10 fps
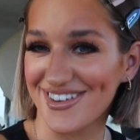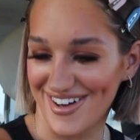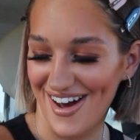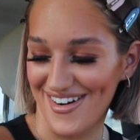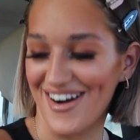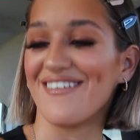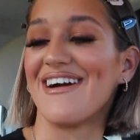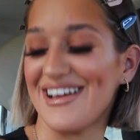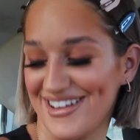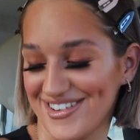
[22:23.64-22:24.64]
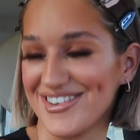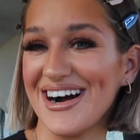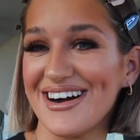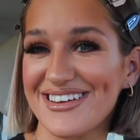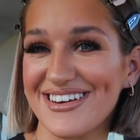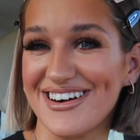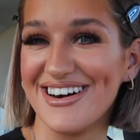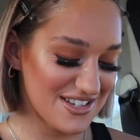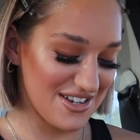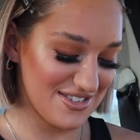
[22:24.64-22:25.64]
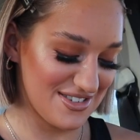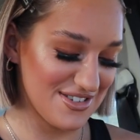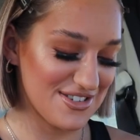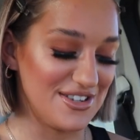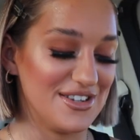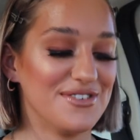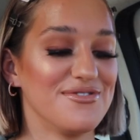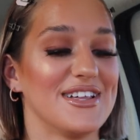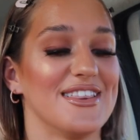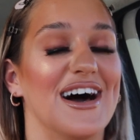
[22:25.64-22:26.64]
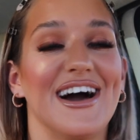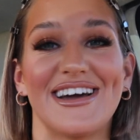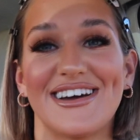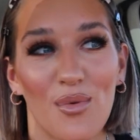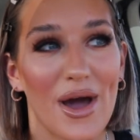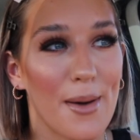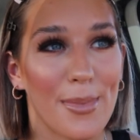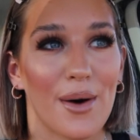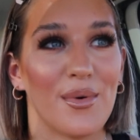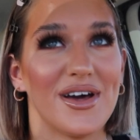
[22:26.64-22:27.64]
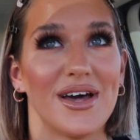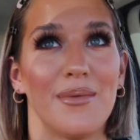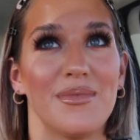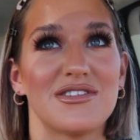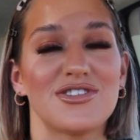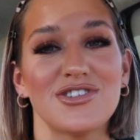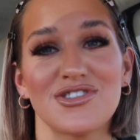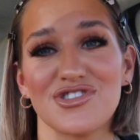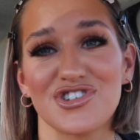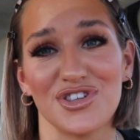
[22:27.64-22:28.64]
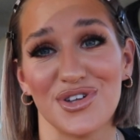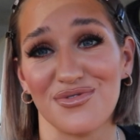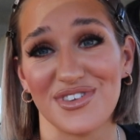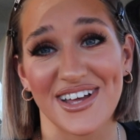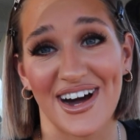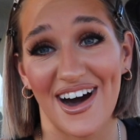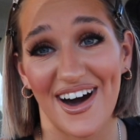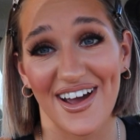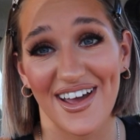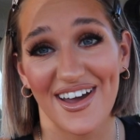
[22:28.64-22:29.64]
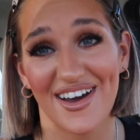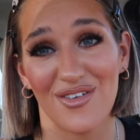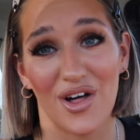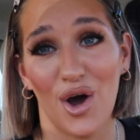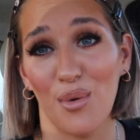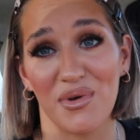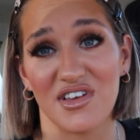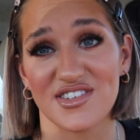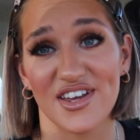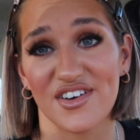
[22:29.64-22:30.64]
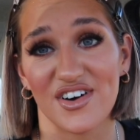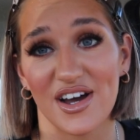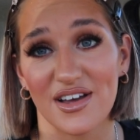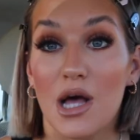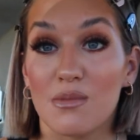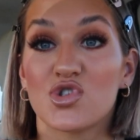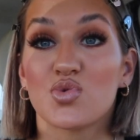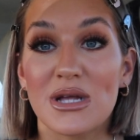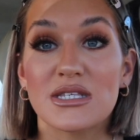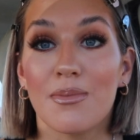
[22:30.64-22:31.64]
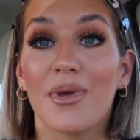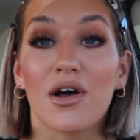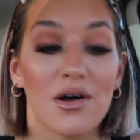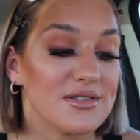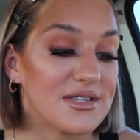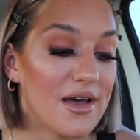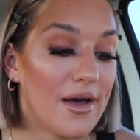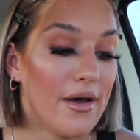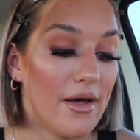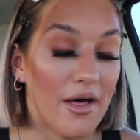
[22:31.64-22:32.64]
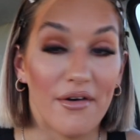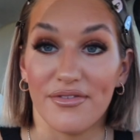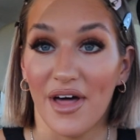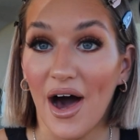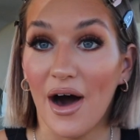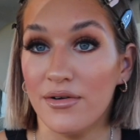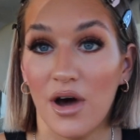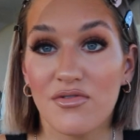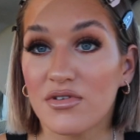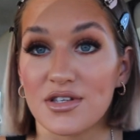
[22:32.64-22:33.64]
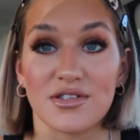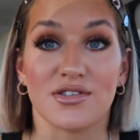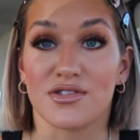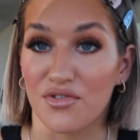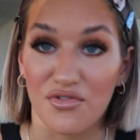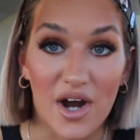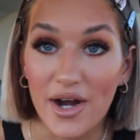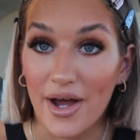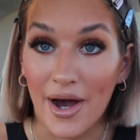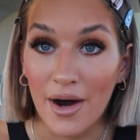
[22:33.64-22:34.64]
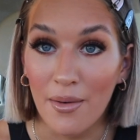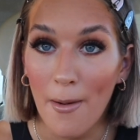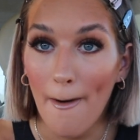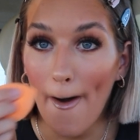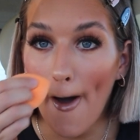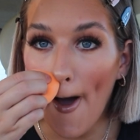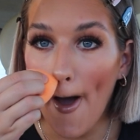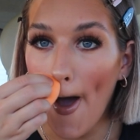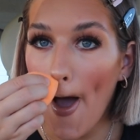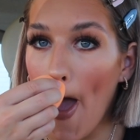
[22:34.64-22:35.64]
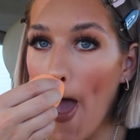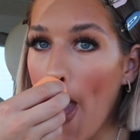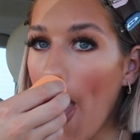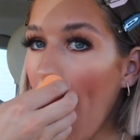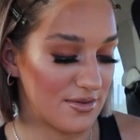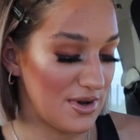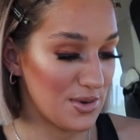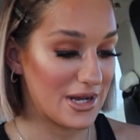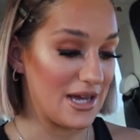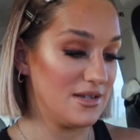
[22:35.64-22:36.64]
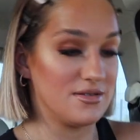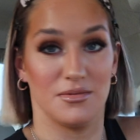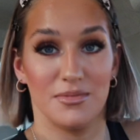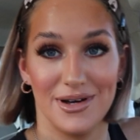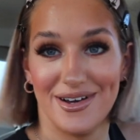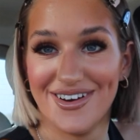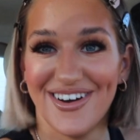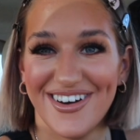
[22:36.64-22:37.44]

You're all right, you are, yeah. And he's got such a lovely, like, way about him. He's just such a lovely guy. Well, I hope he is, anyway. I'm sweating because of that, not even because the sun right now. Where do I get his number?